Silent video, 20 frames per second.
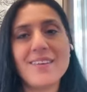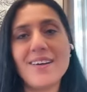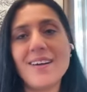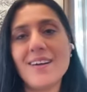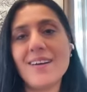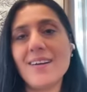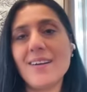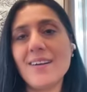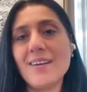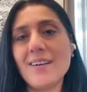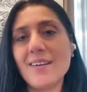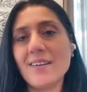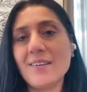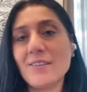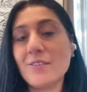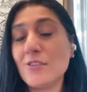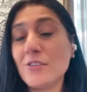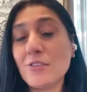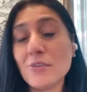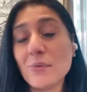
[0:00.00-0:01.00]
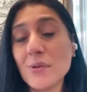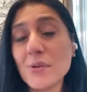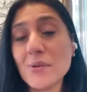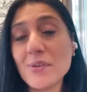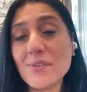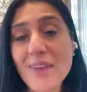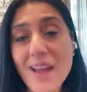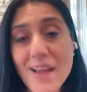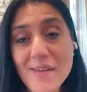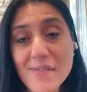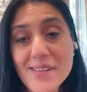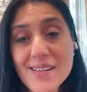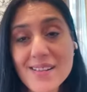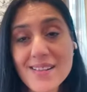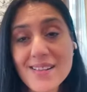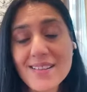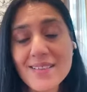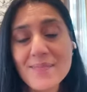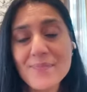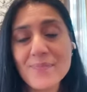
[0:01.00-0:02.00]
Uh, you don't want to
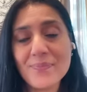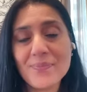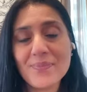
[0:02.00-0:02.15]
travel?